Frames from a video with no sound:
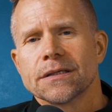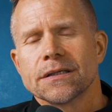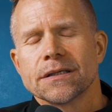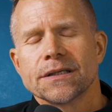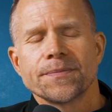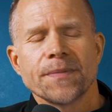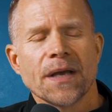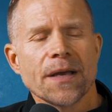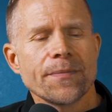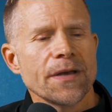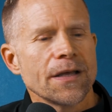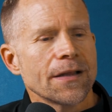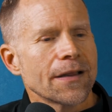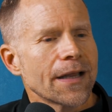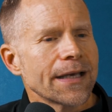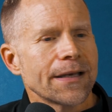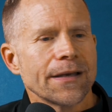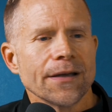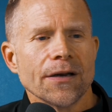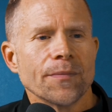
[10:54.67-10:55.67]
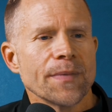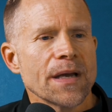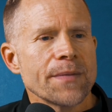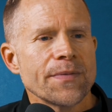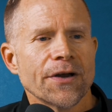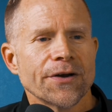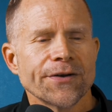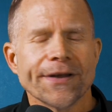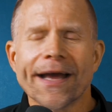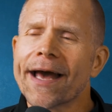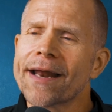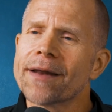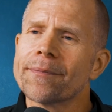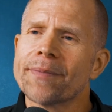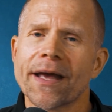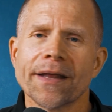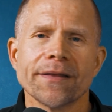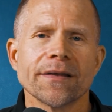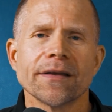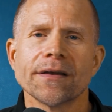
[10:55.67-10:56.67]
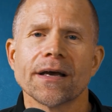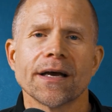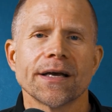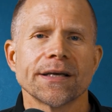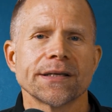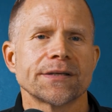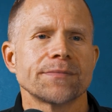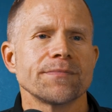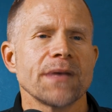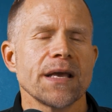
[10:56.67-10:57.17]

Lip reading: It's maybe like, maybe our dad abandoned us.